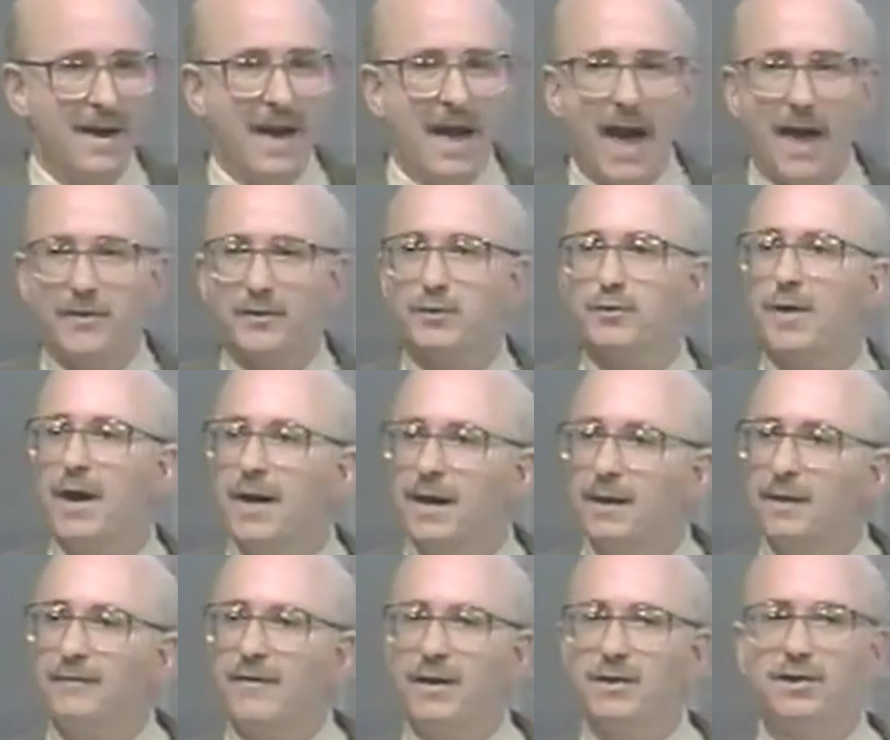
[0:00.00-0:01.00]
And the training
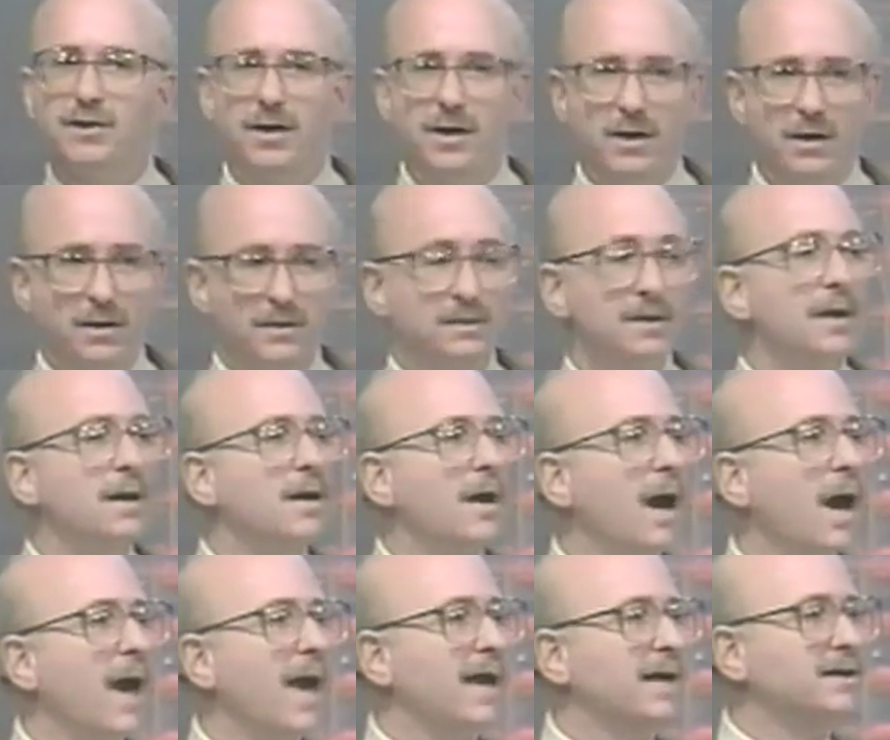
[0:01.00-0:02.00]
of engineers
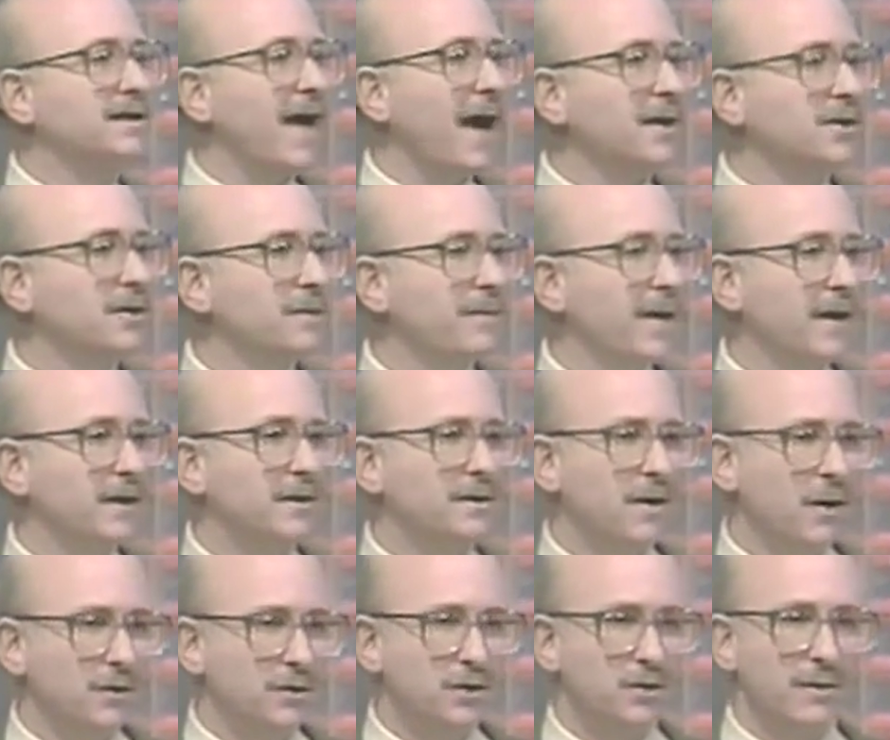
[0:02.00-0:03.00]
uh, exacerbates
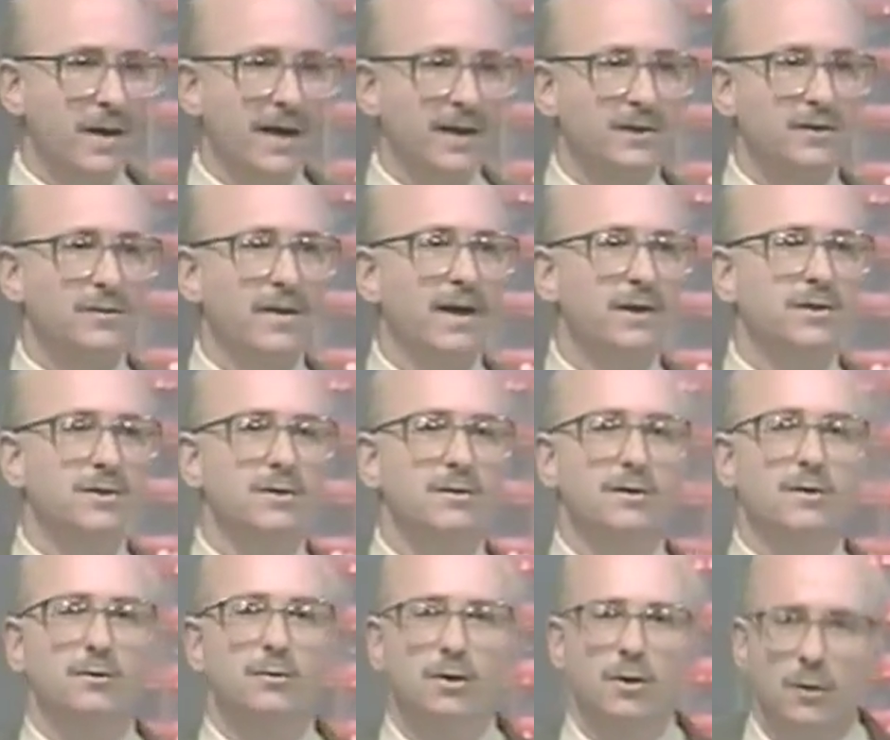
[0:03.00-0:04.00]
those traits, right? You,
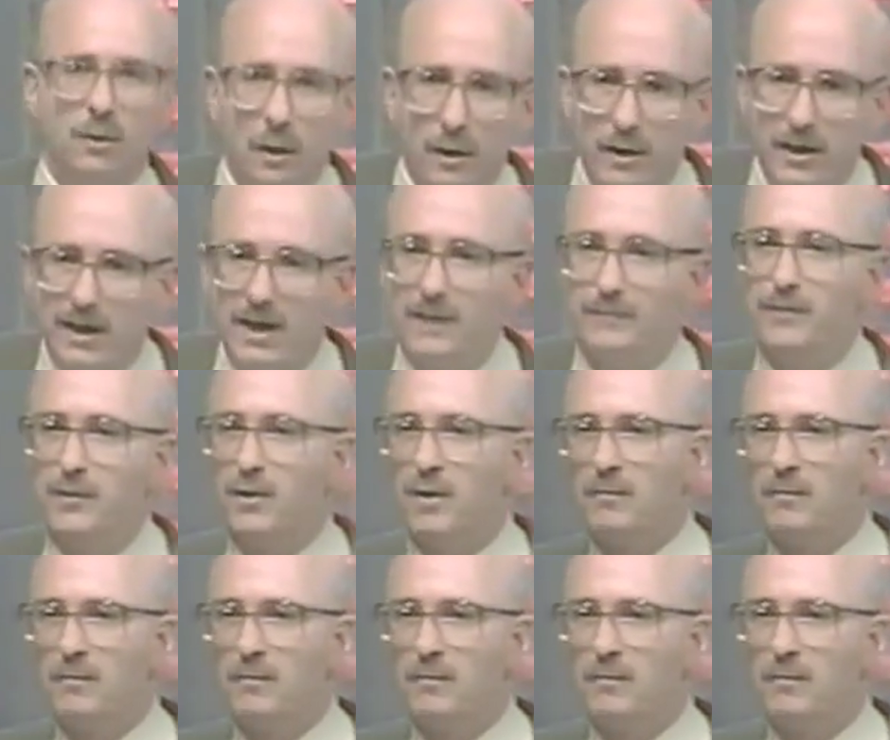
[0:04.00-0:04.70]
you, you learn to keep your